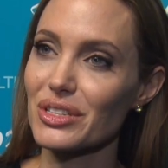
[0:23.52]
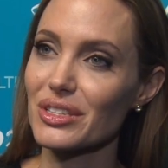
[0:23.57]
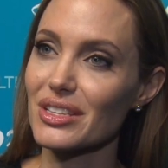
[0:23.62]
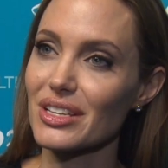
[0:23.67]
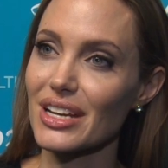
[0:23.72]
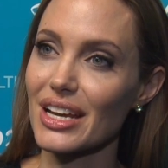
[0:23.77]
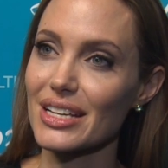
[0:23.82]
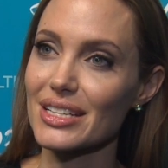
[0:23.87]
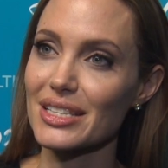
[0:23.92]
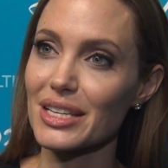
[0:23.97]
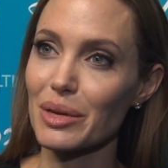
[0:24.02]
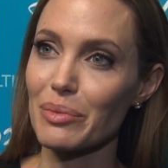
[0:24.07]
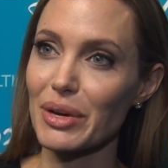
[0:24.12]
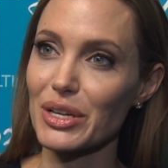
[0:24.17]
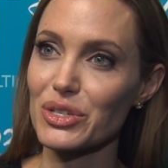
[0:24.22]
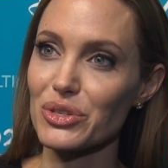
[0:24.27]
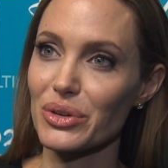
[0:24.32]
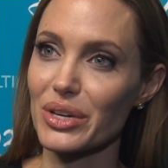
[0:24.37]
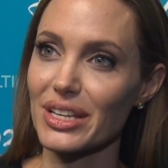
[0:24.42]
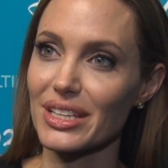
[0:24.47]
The nice thing
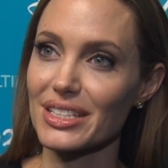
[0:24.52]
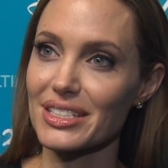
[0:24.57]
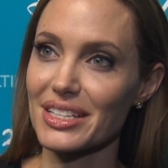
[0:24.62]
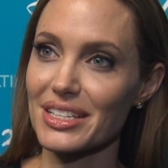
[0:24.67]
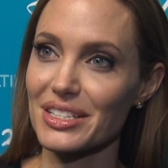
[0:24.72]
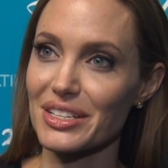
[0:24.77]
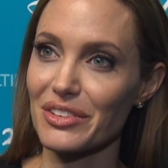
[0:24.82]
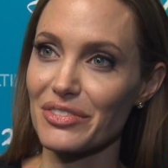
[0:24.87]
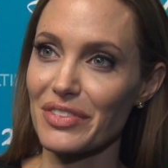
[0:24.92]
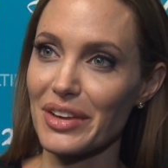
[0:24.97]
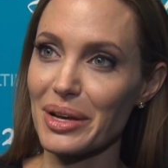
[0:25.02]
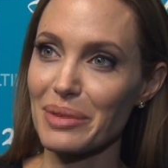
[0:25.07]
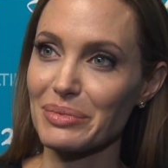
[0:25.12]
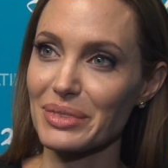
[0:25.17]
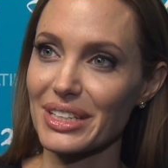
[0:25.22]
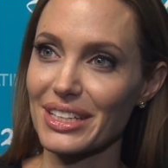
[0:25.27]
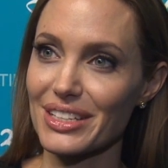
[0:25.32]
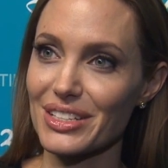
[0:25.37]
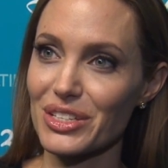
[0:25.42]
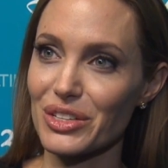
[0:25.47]
about joining the Disney
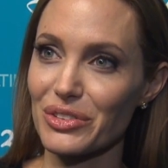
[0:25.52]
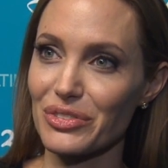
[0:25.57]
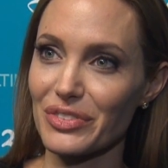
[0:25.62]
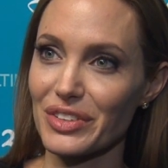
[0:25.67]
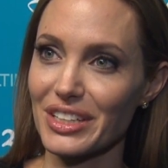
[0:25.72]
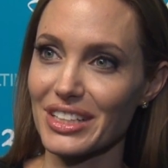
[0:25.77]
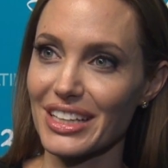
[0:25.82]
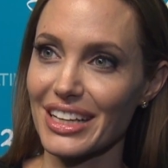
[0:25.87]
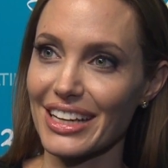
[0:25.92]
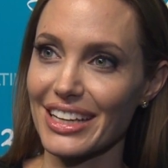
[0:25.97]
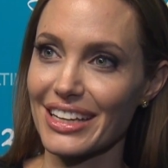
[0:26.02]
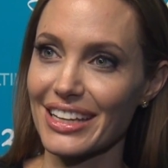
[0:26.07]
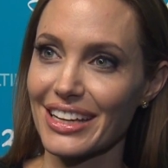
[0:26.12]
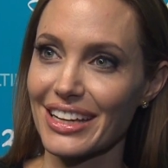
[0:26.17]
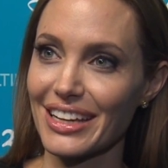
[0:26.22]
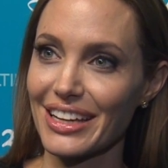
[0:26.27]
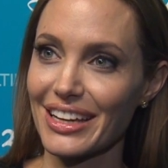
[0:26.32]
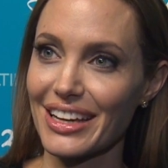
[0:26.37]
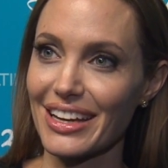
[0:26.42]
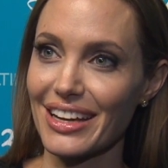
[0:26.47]
family is you feel like,
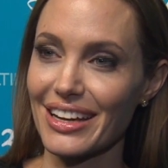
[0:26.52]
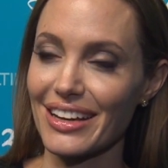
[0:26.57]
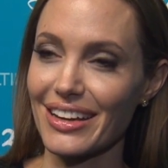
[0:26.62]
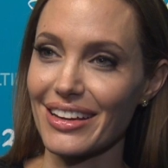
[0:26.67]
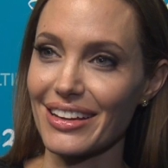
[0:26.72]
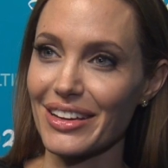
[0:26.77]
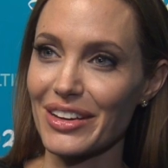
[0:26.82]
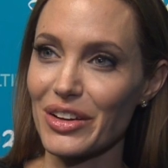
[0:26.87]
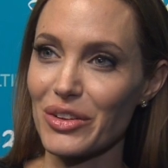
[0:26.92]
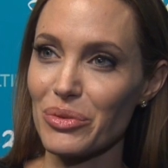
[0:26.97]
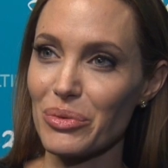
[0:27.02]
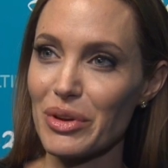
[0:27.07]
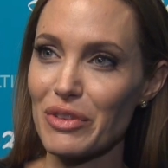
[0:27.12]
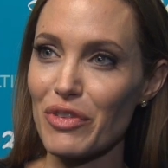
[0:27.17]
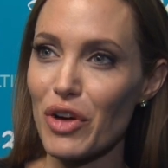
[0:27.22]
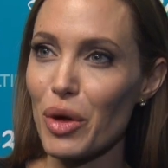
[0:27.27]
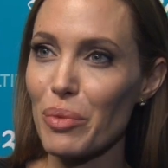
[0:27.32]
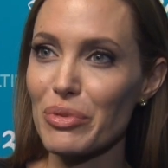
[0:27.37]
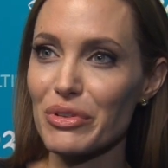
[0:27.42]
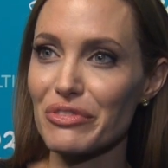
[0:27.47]
you know,
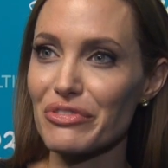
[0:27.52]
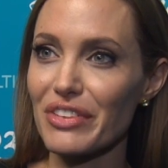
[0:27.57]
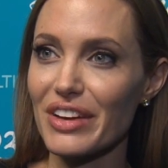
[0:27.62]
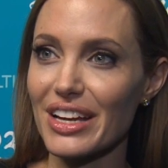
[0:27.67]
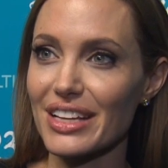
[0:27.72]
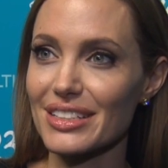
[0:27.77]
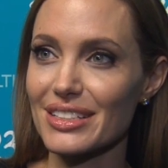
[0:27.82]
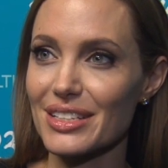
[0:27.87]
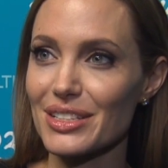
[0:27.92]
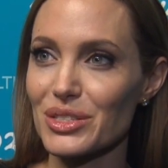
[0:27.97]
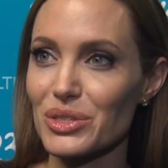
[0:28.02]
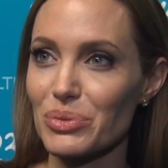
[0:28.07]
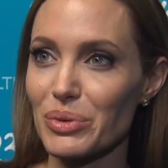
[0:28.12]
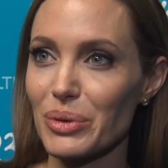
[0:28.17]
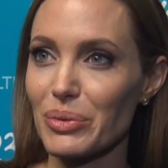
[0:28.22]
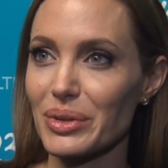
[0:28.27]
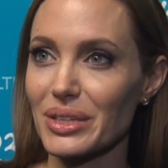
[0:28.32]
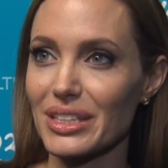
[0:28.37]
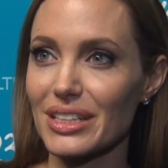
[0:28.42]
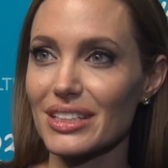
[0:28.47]
we've all been fans since we
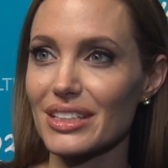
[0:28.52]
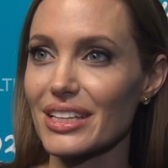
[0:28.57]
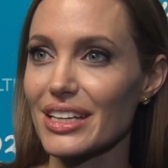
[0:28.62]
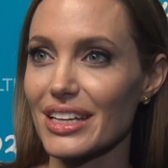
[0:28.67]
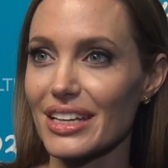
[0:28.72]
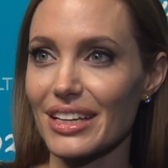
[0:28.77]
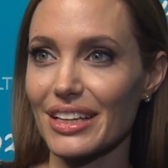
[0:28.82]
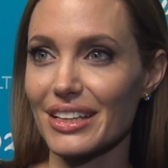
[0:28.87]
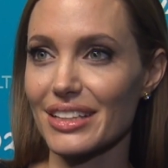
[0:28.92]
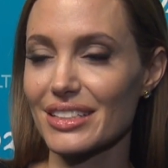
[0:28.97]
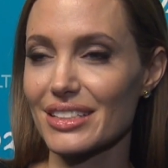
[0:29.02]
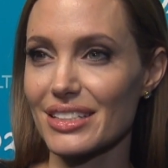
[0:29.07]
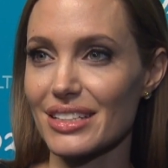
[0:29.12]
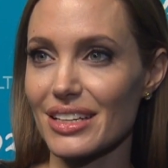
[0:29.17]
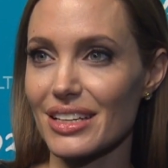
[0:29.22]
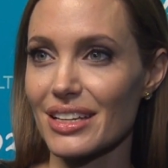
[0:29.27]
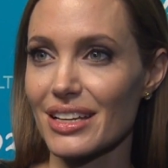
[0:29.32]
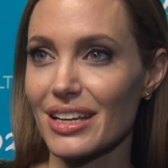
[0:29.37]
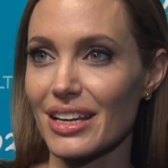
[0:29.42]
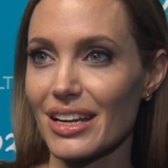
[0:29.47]
were little kids,
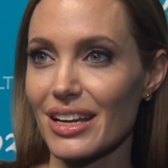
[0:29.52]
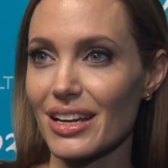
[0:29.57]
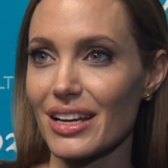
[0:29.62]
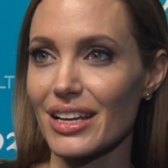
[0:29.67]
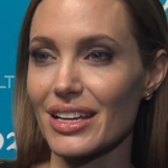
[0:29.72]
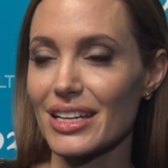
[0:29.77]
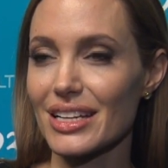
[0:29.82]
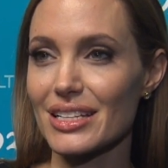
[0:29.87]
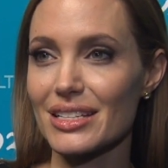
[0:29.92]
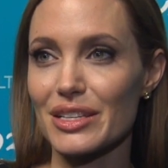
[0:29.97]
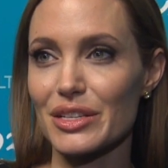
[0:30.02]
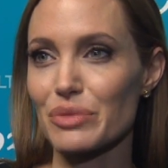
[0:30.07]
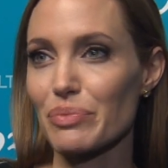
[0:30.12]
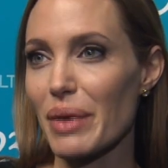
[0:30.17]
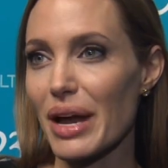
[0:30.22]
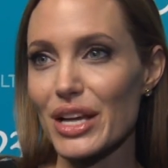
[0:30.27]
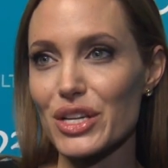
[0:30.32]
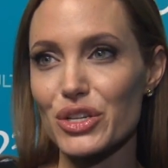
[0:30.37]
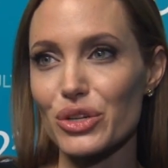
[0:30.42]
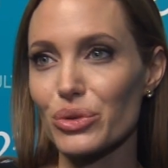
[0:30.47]
and it is this
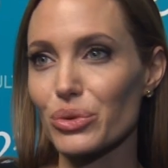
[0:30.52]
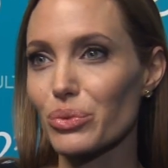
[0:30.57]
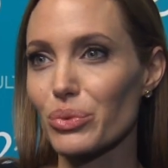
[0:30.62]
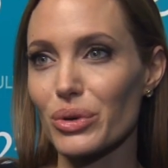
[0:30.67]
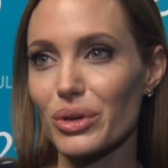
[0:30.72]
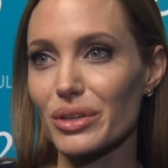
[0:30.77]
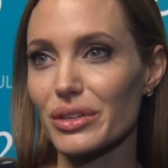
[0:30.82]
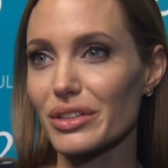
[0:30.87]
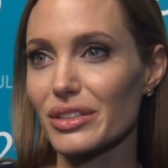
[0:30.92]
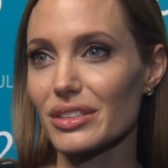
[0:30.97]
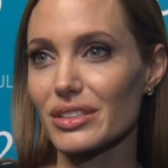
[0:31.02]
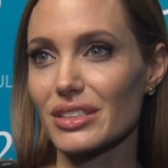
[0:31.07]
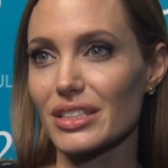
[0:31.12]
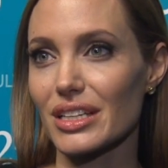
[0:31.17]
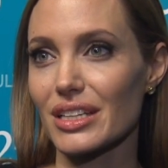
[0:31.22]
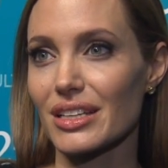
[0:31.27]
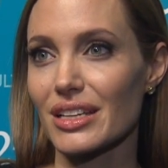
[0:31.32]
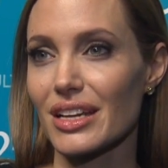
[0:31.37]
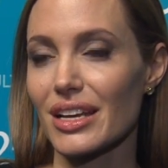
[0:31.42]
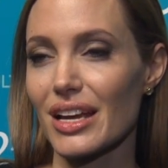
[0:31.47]
magical world,
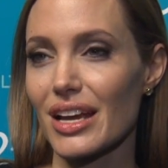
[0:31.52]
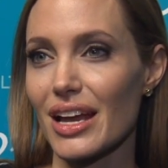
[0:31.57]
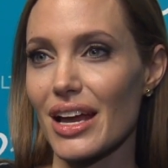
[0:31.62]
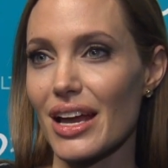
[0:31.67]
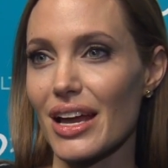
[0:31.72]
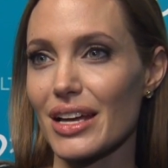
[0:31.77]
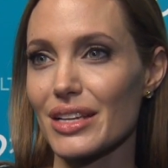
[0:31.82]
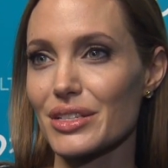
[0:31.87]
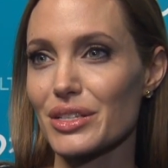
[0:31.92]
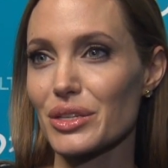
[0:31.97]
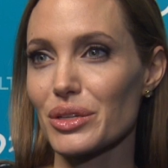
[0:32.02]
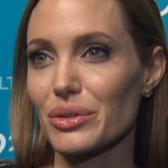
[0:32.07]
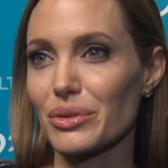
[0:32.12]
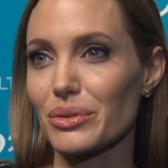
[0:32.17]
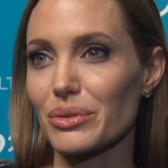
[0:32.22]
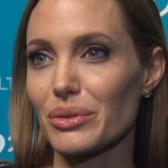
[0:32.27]
and it's